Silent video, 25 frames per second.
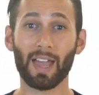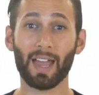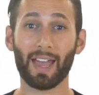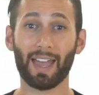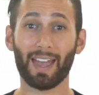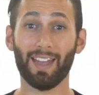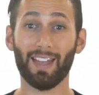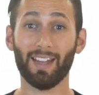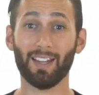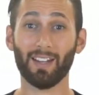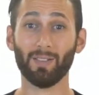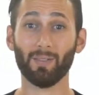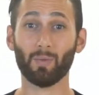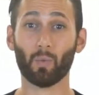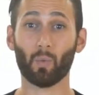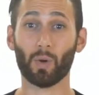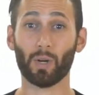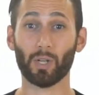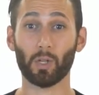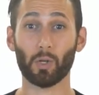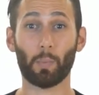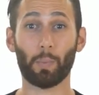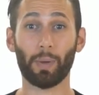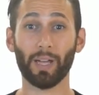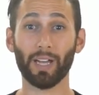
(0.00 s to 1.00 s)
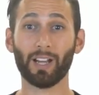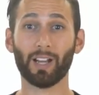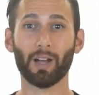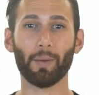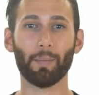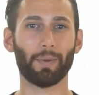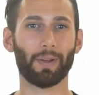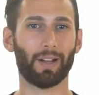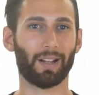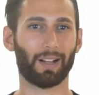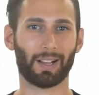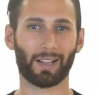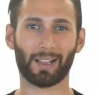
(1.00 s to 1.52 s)
and when you pick up
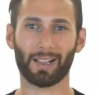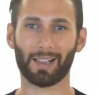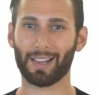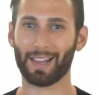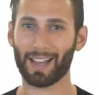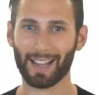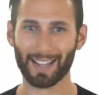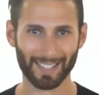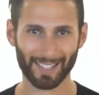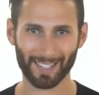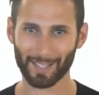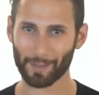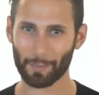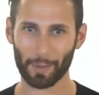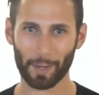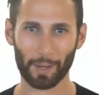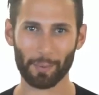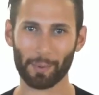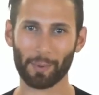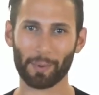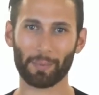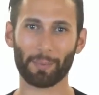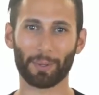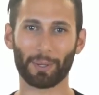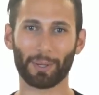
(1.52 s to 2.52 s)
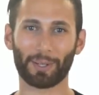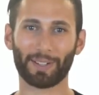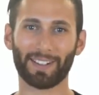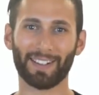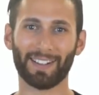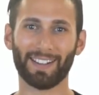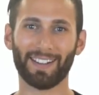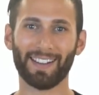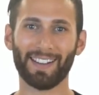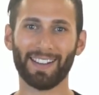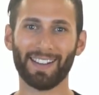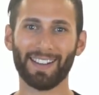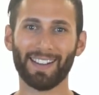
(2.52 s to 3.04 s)
a classic paper book.
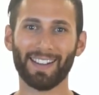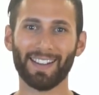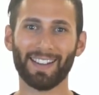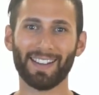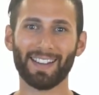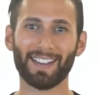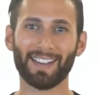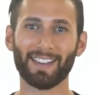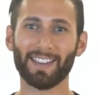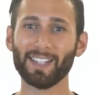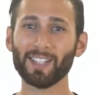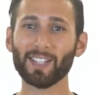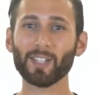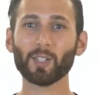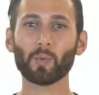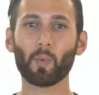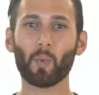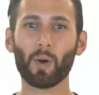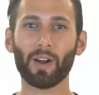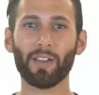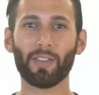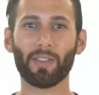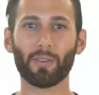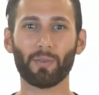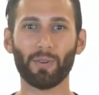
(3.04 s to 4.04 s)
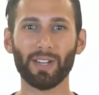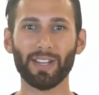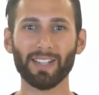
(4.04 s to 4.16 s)
This is one of the